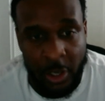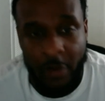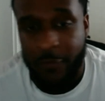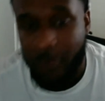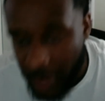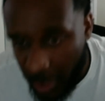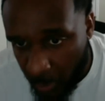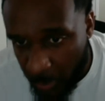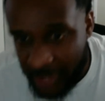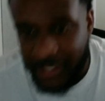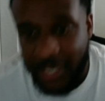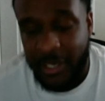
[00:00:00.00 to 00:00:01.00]
for their weeks.
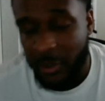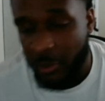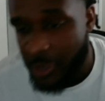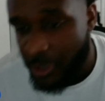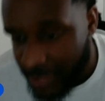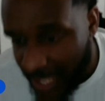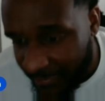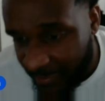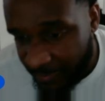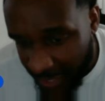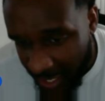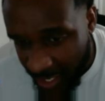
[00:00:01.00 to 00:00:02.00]
And on their 7th
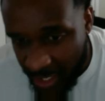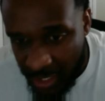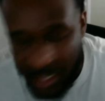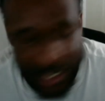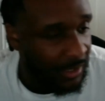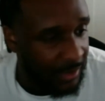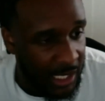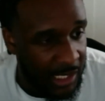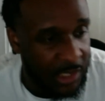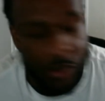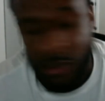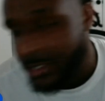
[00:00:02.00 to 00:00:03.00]
day, it landed
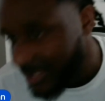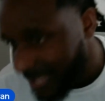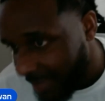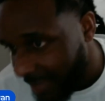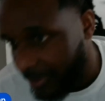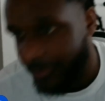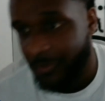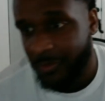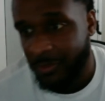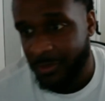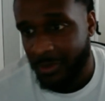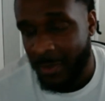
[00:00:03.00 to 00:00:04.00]
on the Sabbath.
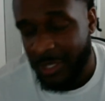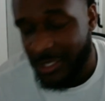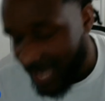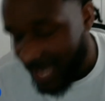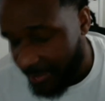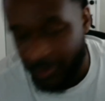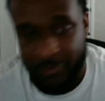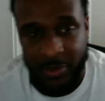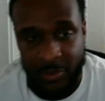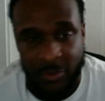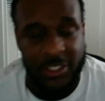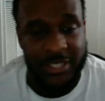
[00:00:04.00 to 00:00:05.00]
I mean, the Sabbath. It was
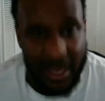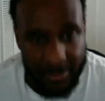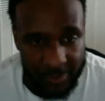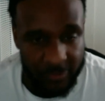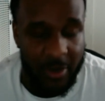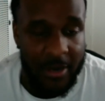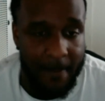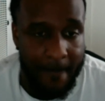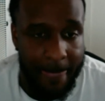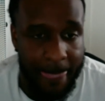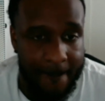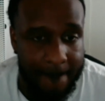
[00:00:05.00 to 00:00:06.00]
the Sabbath, right?
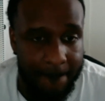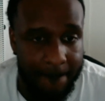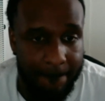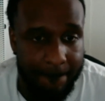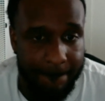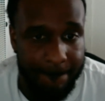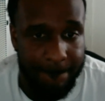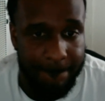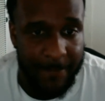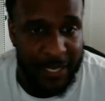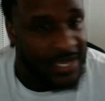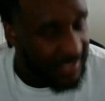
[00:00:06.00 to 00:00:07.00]

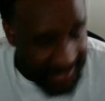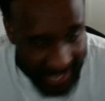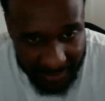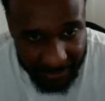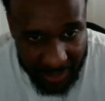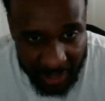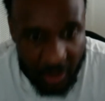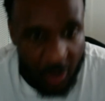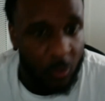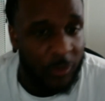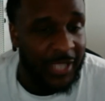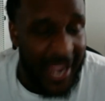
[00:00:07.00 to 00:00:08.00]
Same thing with
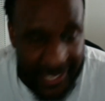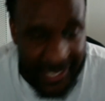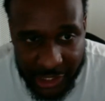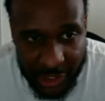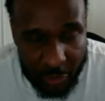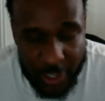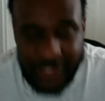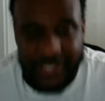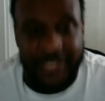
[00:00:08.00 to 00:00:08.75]
the ancient Greeks and the